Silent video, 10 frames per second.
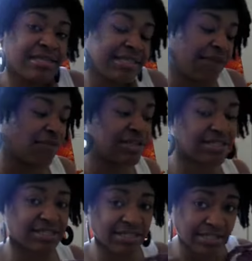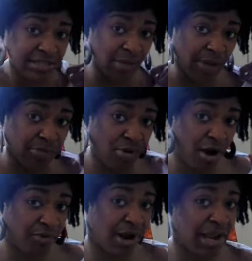Say, for instance, this is my
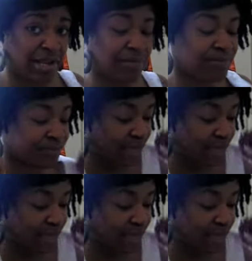bra, right?